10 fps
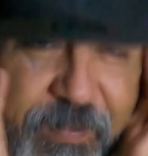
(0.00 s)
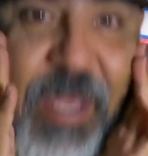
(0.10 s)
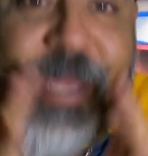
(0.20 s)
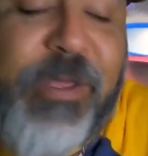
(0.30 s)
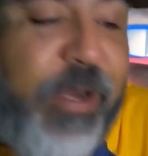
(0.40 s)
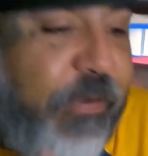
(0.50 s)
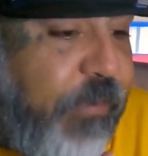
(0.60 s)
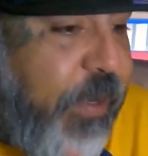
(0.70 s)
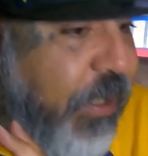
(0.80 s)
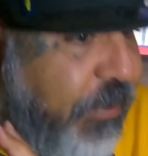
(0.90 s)
Thank you to
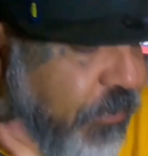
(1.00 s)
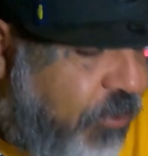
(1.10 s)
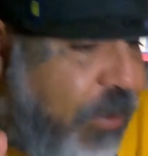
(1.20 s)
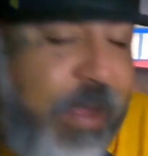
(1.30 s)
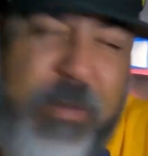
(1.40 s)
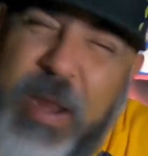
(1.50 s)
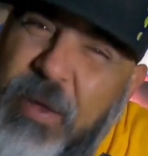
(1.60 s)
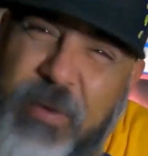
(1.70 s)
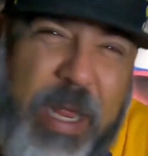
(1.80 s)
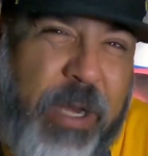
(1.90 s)
everybody subscribing.
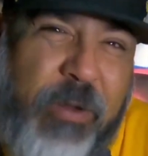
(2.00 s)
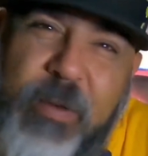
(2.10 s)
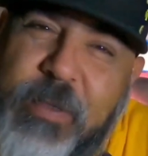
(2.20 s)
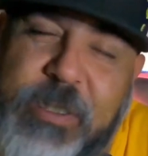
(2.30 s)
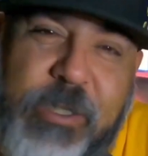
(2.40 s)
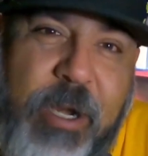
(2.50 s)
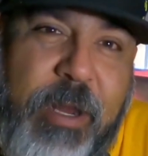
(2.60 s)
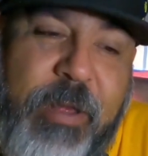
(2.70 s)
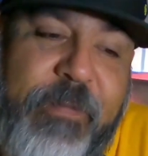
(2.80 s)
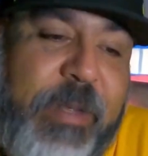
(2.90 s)
I know I always start
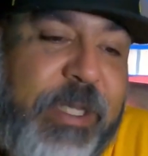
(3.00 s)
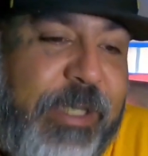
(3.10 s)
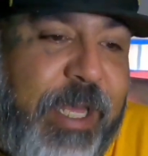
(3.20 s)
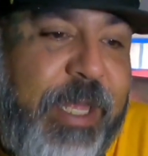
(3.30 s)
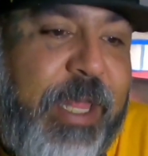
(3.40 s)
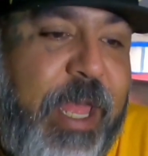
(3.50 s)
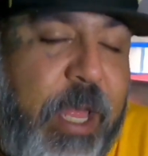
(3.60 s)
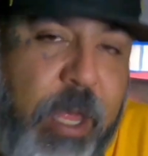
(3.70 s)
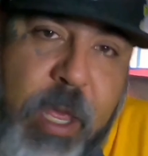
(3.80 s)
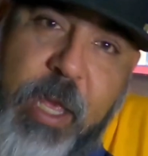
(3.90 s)
off by saying
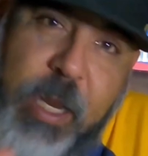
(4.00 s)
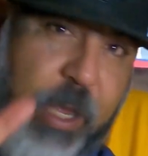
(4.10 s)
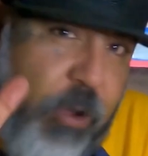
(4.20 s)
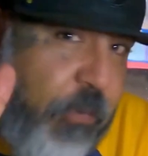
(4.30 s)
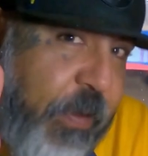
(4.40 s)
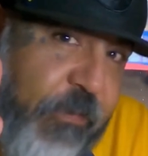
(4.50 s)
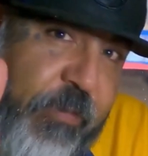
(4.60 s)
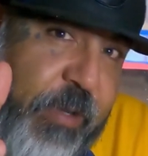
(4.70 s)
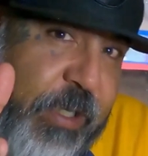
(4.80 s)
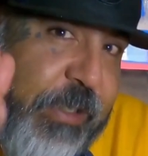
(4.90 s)
that, and I hope
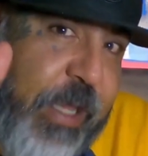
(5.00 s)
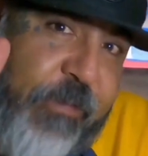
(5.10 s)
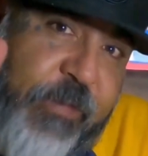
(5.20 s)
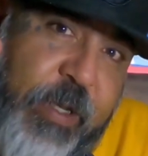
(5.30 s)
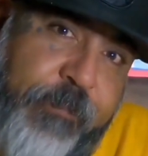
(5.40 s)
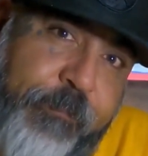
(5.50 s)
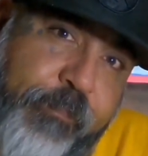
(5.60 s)
everybody's having